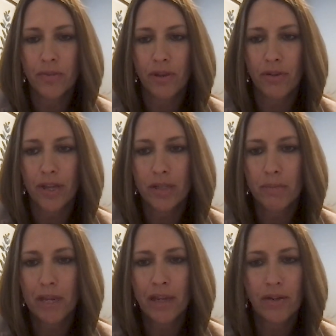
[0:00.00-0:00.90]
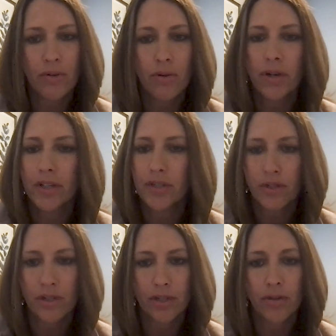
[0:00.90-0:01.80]
whether that's band or
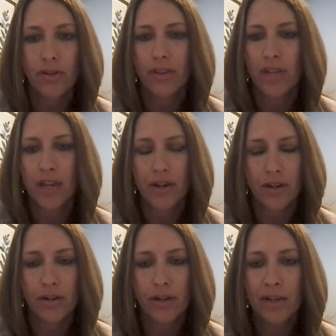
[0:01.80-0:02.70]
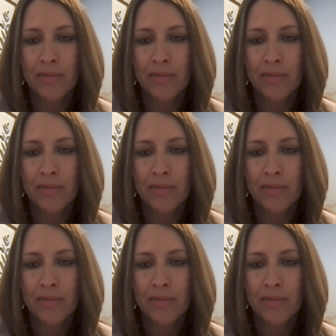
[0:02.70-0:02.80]
orchestra or theater,